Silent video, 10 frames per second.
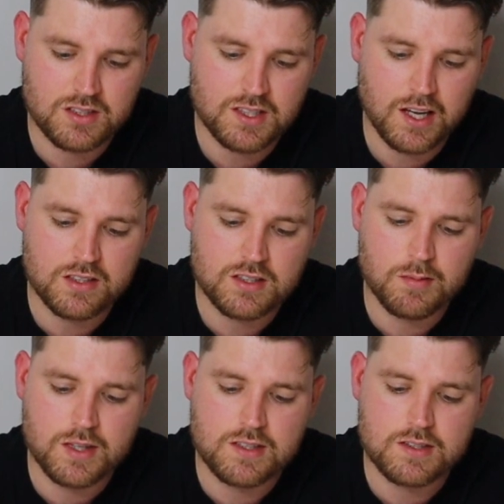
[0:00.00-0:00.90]
take
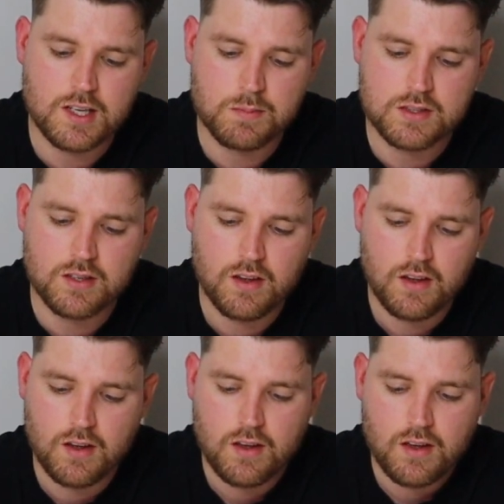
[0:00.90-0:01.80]
some of these tips
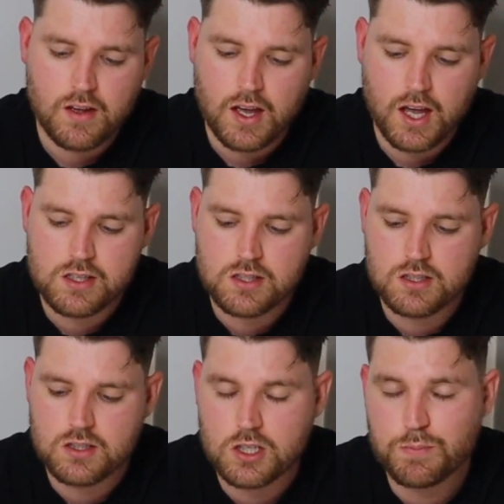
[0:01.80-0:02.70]
and
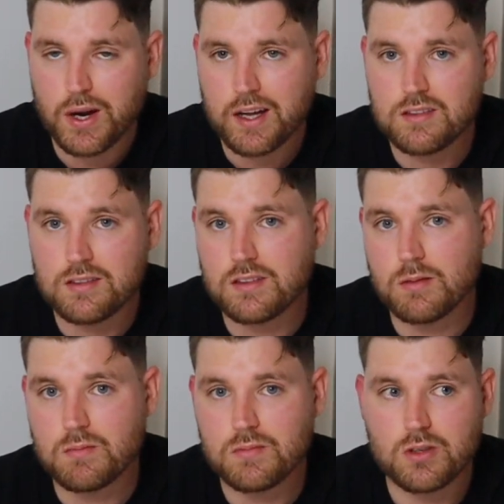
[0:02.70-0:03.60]
just practice
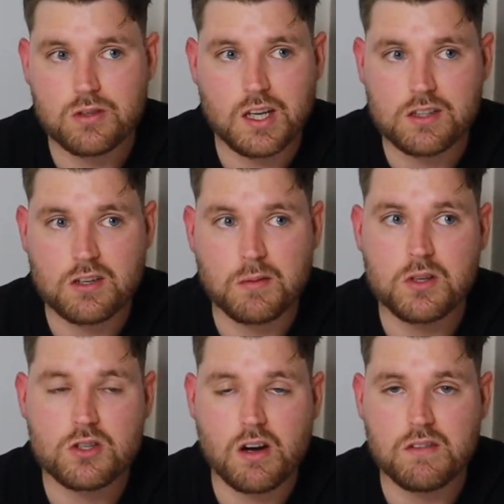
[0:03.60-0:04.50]
them. Or next time
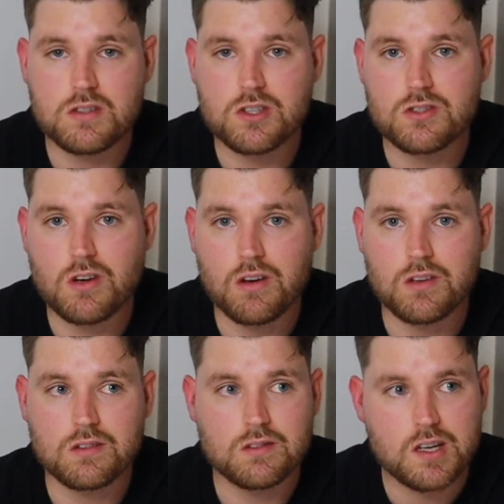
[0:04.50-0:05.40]
you're driving, just
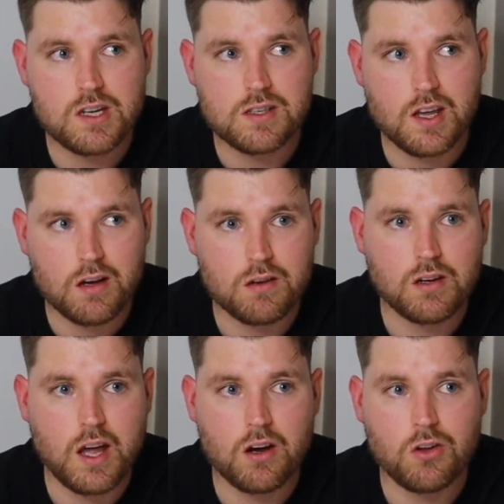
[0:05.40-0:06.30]
notice, geez,
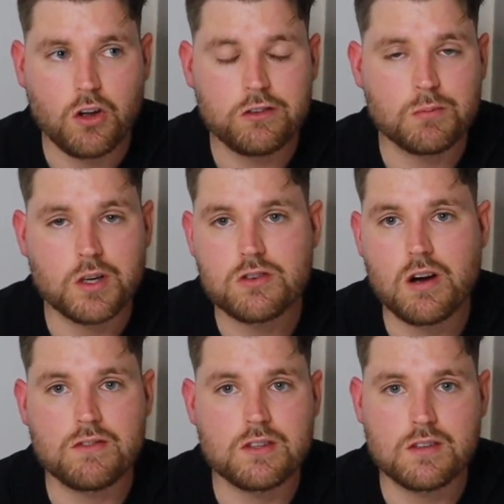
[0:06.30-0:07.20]
how close am I
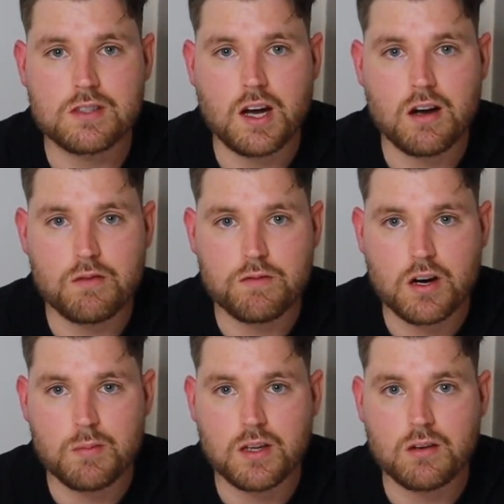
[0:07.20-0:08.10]
driving to this car in
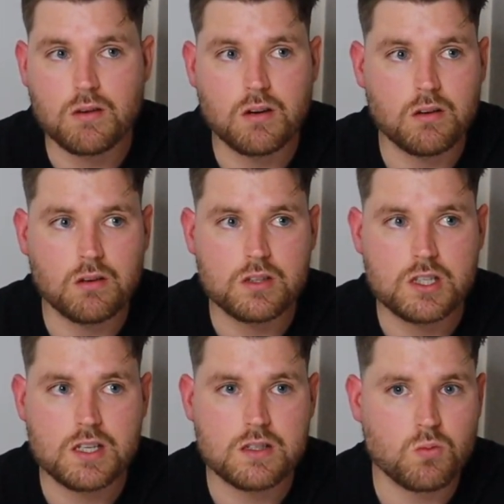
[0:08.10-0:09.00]
front of me? Or
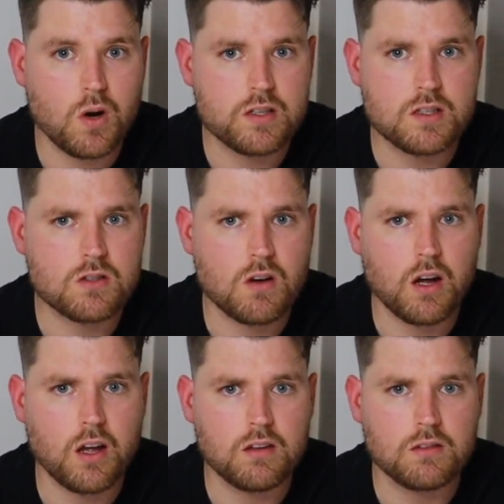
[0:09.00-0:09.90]
geez, why is this
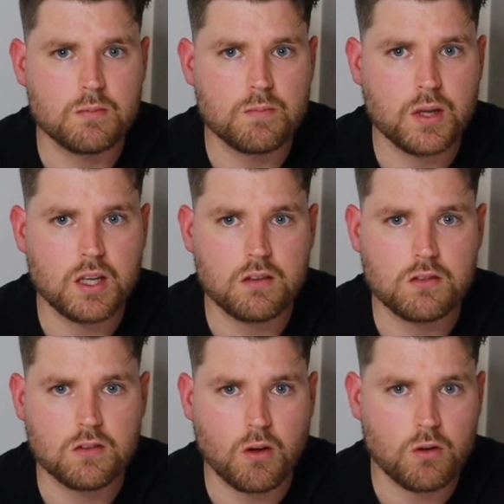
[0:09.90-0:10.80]
guy being
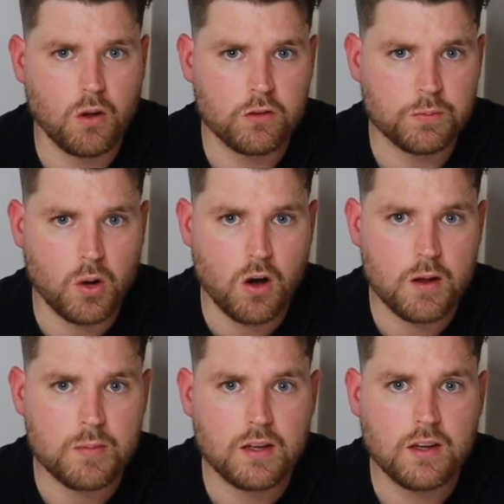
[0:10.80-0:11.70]
so close
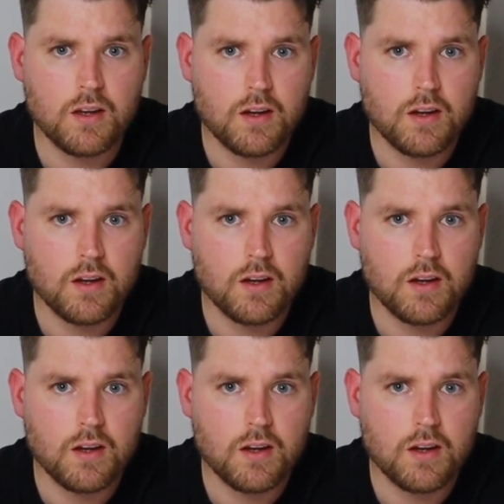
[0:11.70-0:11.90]
behind me?